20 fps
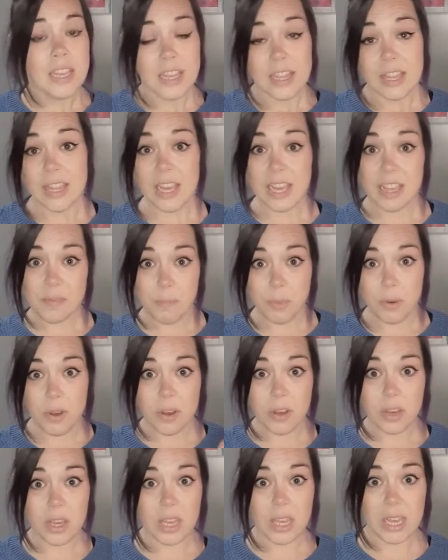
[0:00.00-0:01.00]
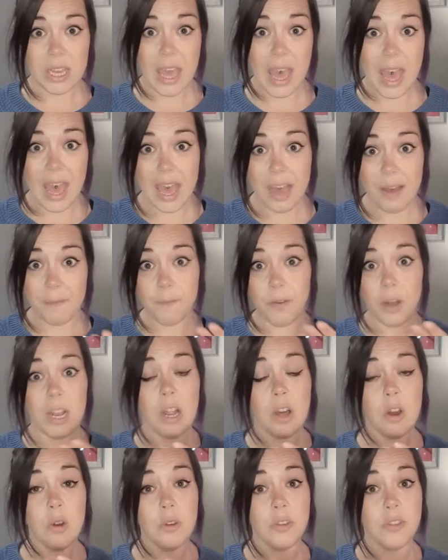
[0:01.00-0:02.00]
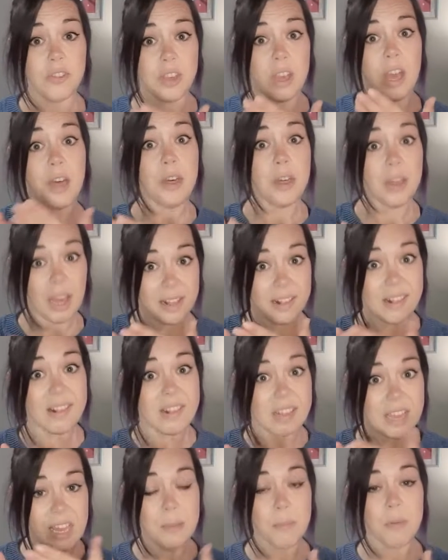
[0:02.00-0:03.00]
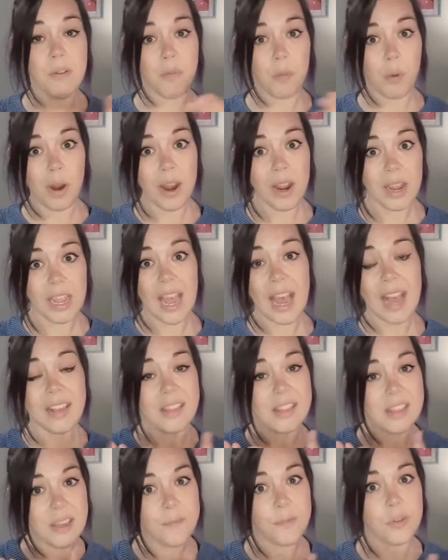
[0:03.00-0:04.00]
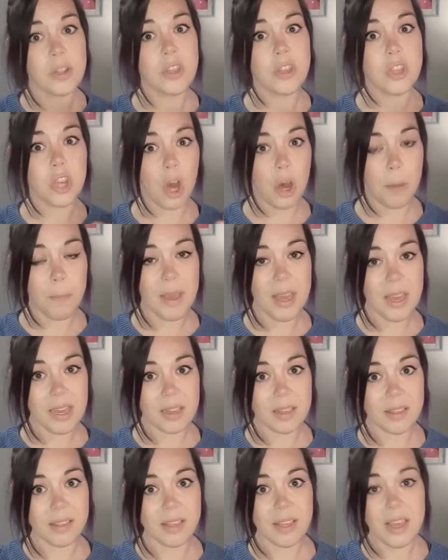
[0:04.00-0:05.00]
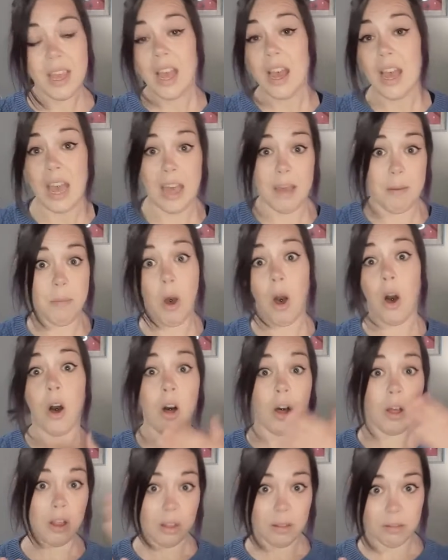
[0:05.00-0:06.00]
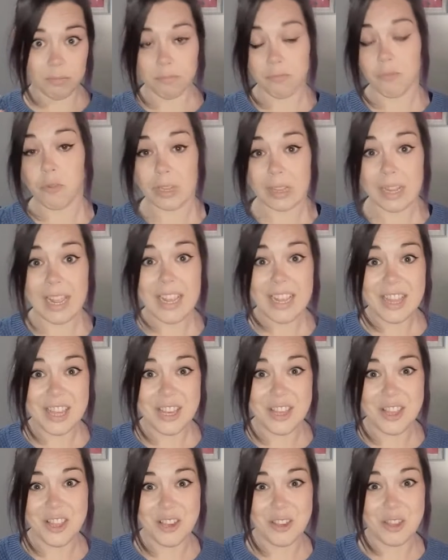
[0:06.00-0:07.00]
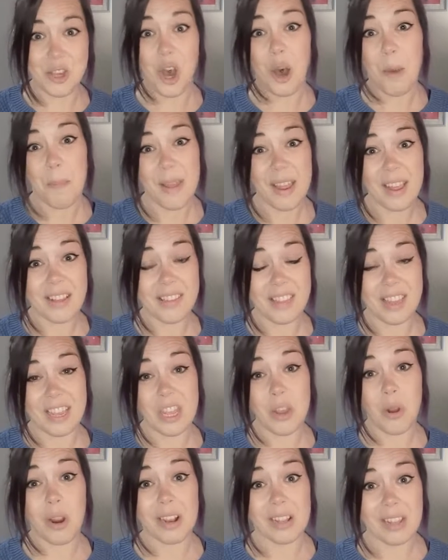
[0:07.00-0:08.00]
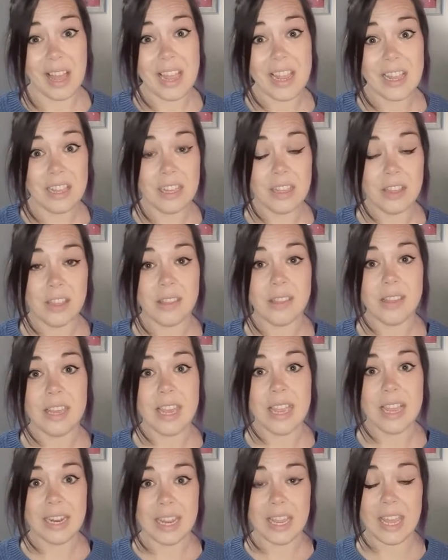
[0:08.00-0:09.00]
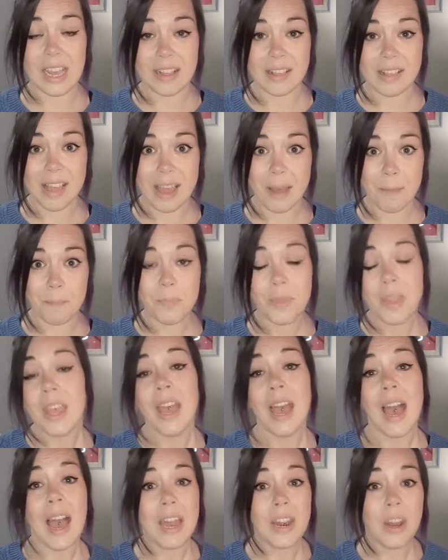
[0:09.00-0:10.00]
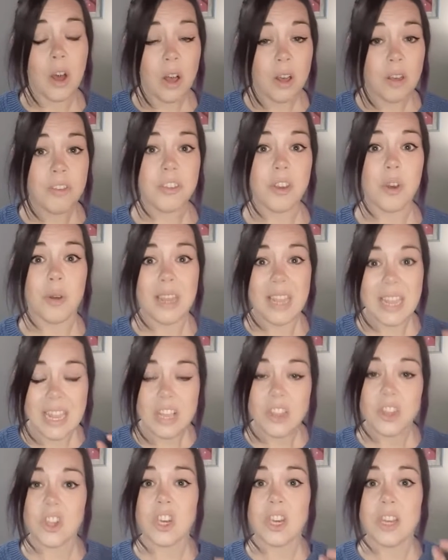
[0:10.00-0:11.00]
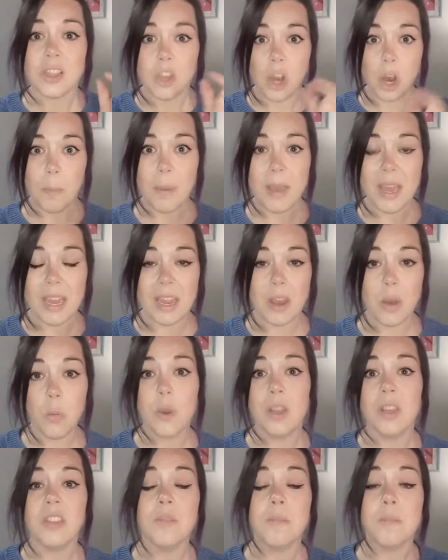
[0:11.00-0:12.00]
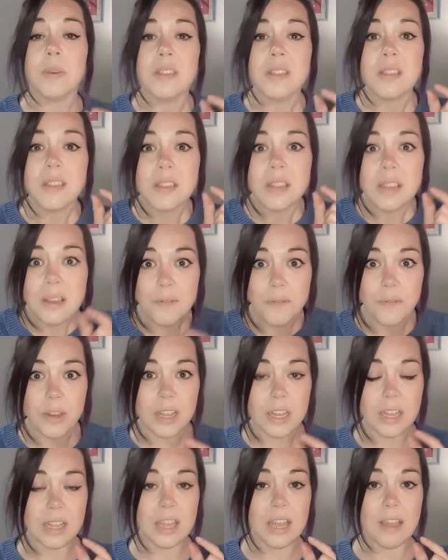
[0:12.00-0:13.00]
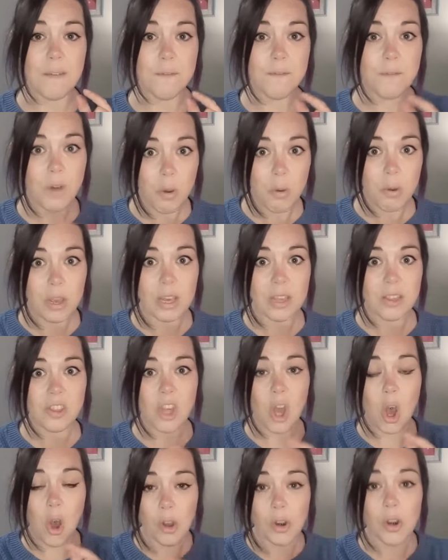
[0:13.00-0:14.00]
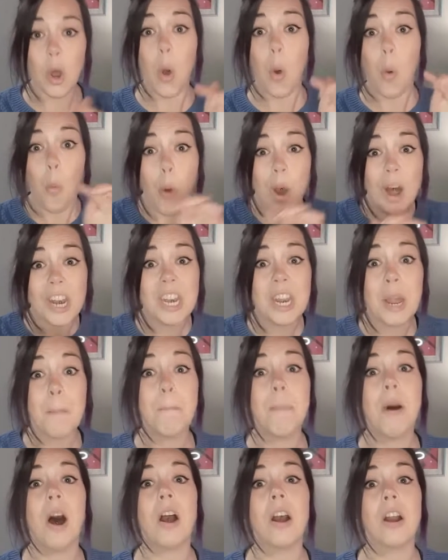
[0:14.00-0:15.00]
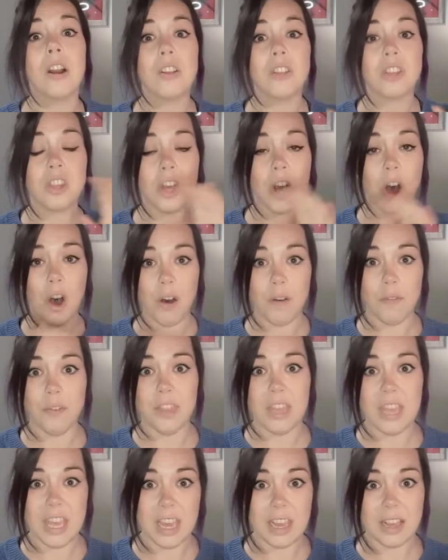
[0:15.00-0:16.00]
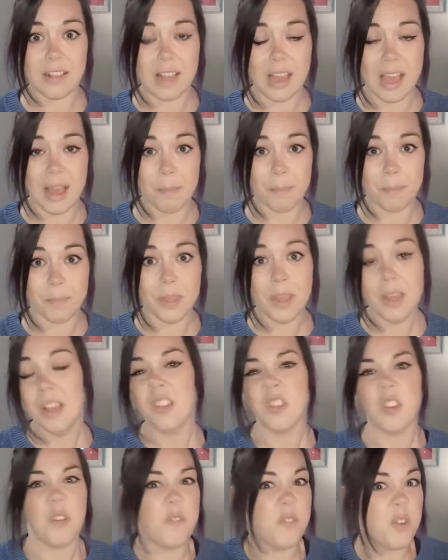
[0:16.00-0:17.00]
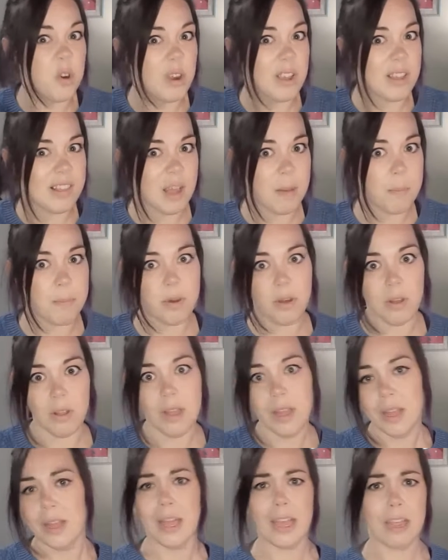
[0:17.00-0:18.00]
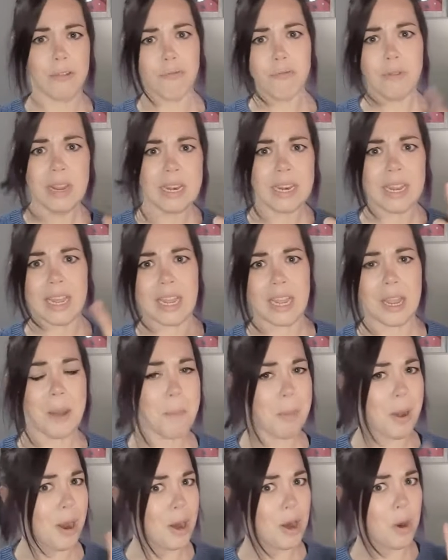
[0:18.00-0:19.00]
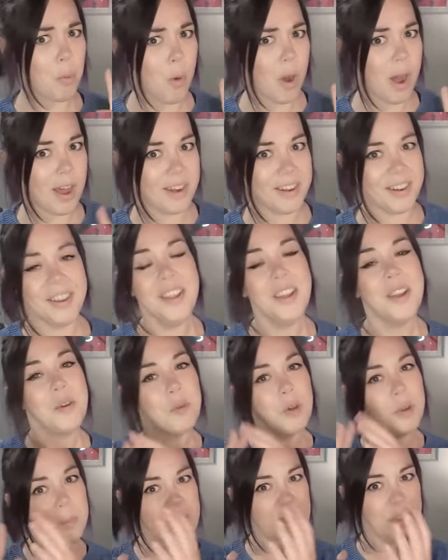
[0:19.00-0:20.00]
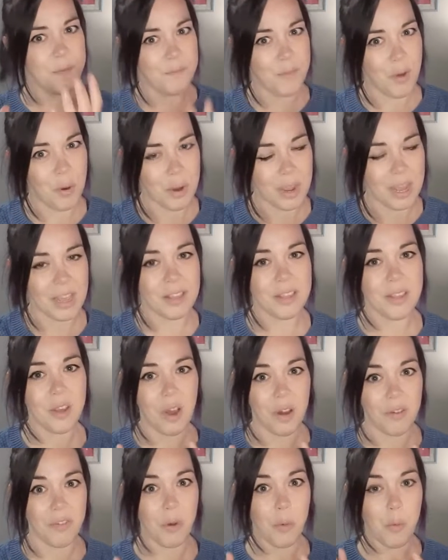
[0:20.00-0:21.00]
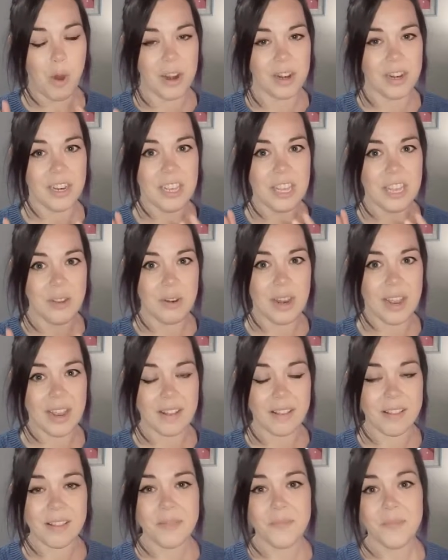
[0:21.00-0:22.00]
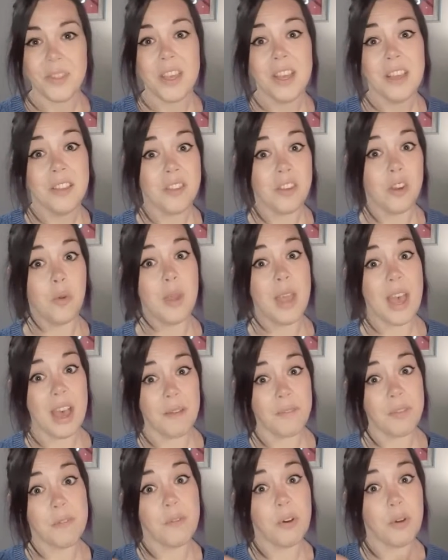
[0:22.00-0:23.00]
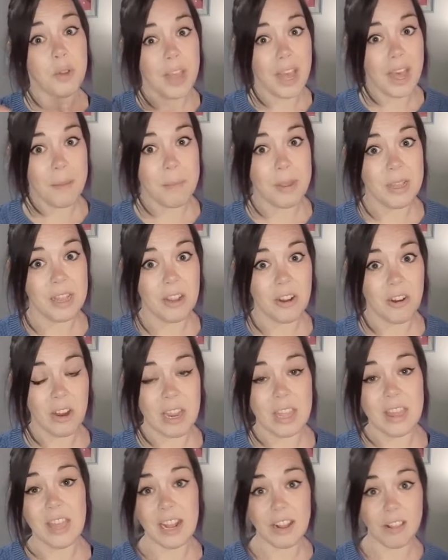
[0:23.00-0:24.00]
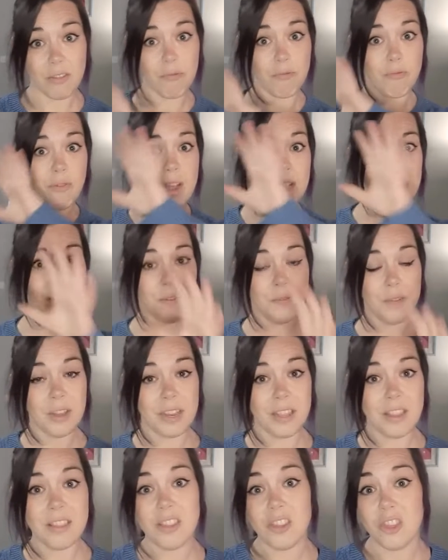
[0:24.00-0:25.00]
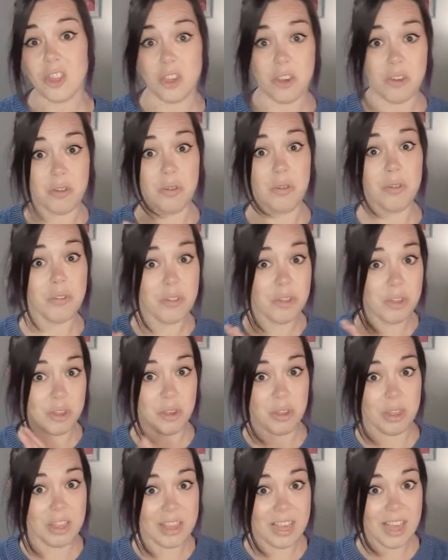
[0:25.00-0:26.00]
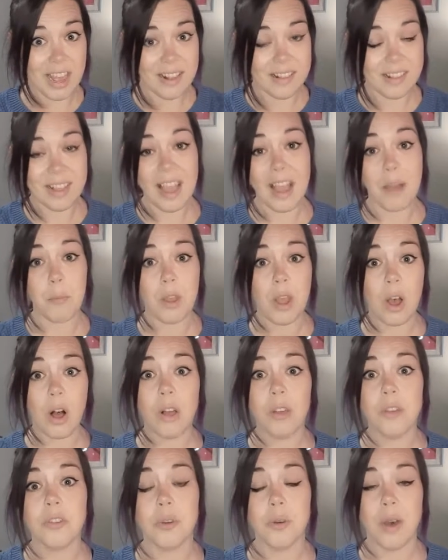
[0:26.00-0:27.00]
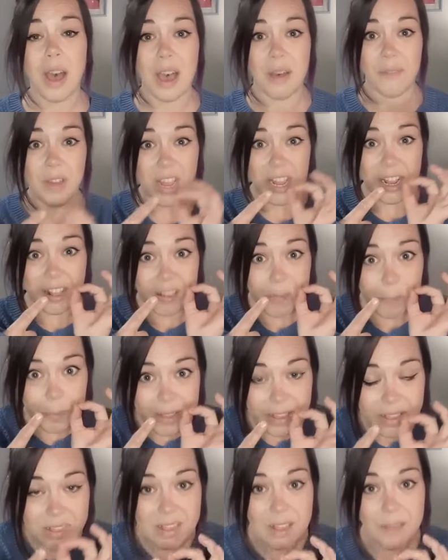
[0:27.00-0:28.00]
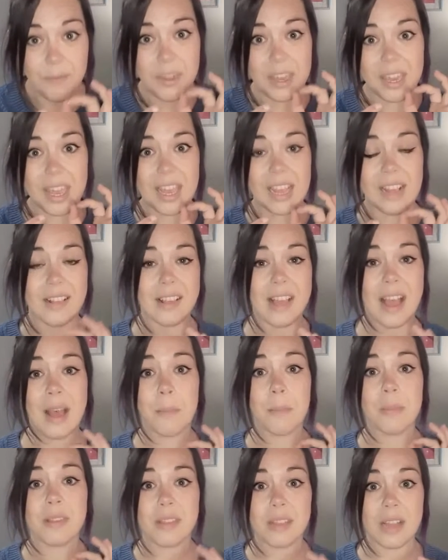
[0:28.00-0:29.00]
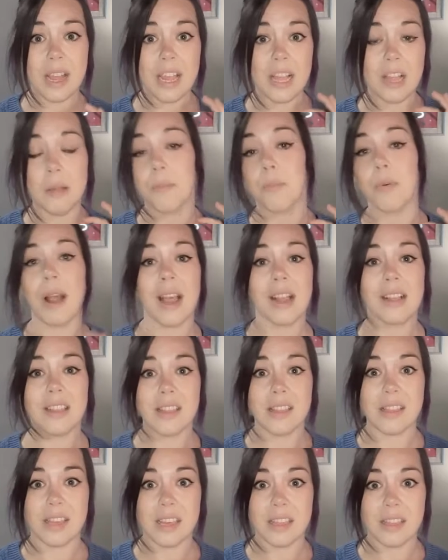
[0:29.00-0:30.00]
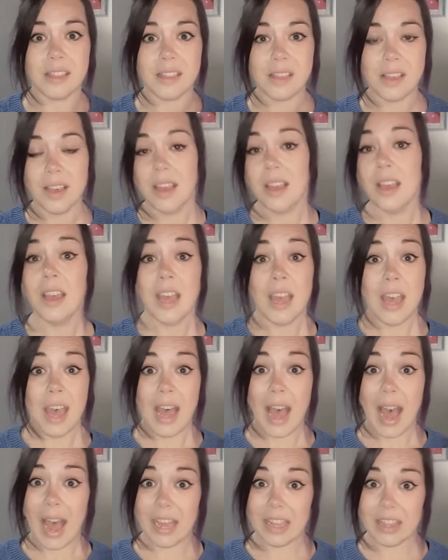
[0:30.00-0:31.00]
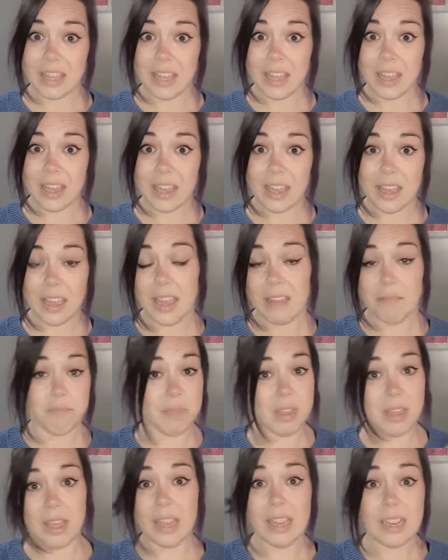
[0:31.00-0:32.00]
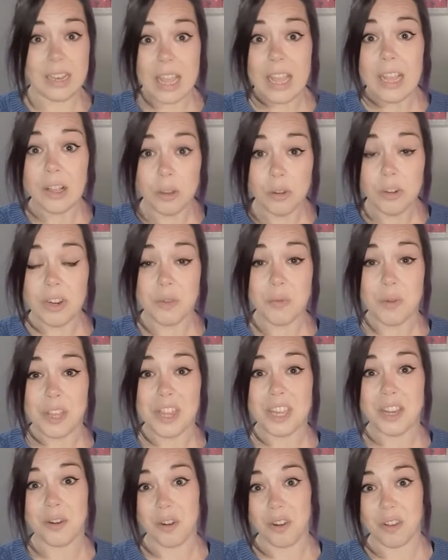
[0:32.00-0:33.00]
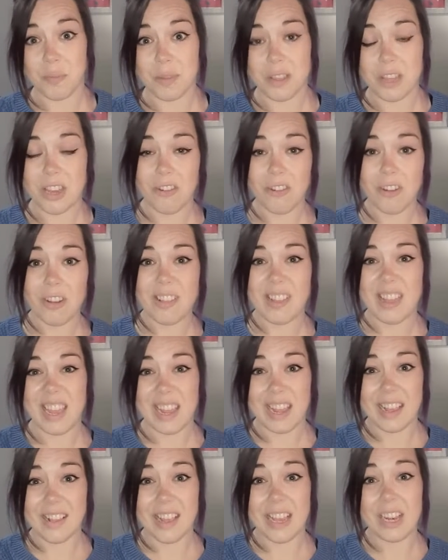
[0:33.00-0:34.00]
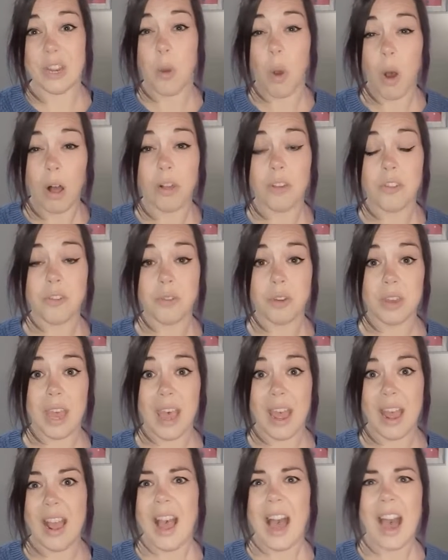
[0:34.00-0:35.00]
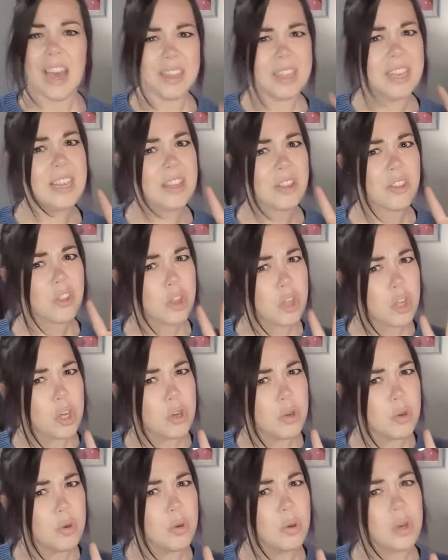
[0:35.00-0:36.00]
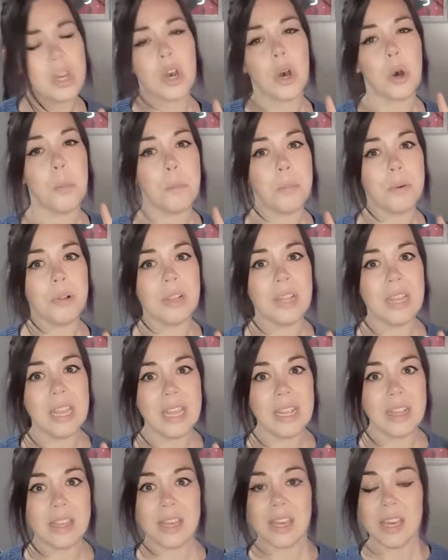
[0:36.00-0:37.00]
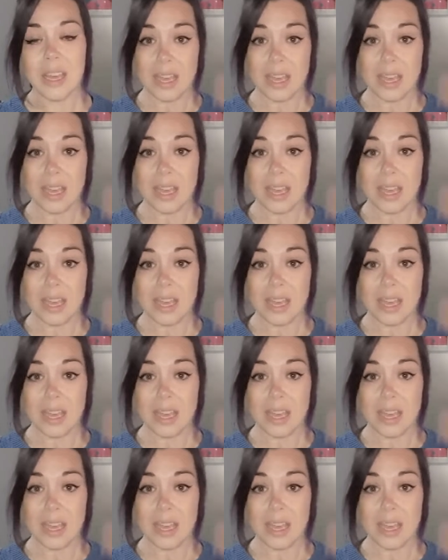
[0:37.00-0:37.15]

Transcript: This book follows a scheme of work. It has different topics, all related to topics that you are likely to see in the exam. And also each topic will specifically focus on one part of the exam. So for example, like reading, part 1 will be the focus of one unit. So we have the vocabulary that's relevant to the test, and we also have specific exam style practices. Included with the course materials, like I said, you also get, I think it's 2 complete